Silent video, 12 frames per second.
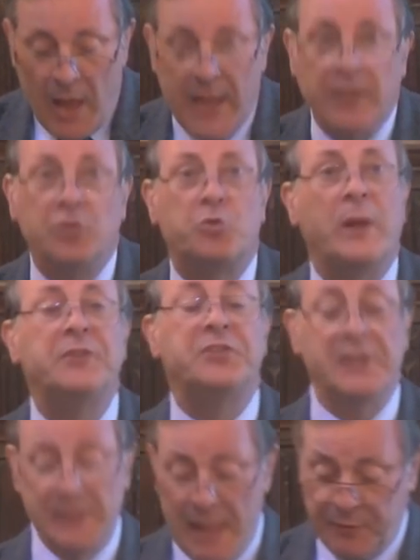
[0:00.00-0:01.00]
In
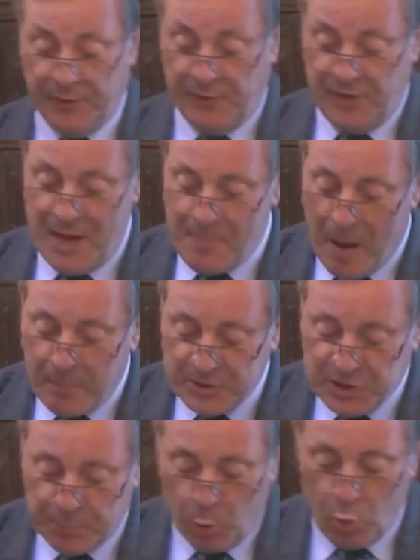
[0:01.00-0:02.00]
2011, he
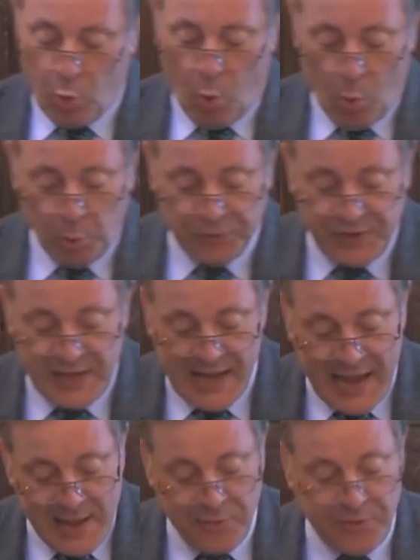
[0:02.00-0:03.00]
published a book called The
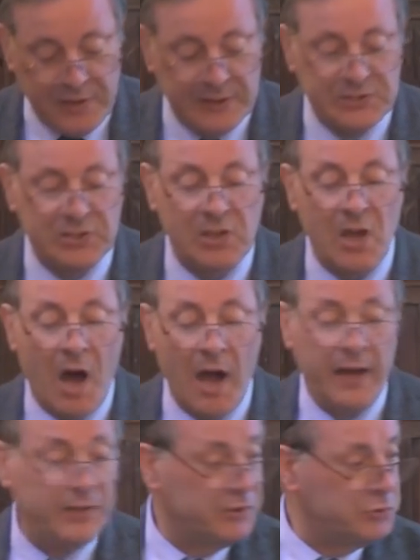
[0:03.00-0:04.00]
Atheist
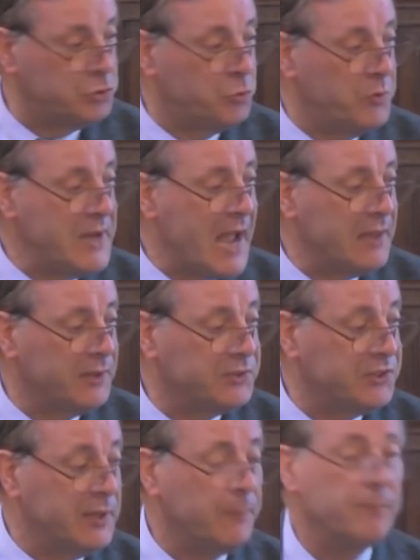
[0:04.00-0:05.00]
Guide to
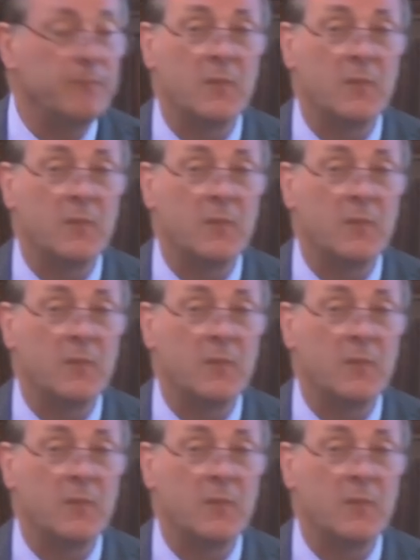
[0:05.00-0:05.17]
Reality.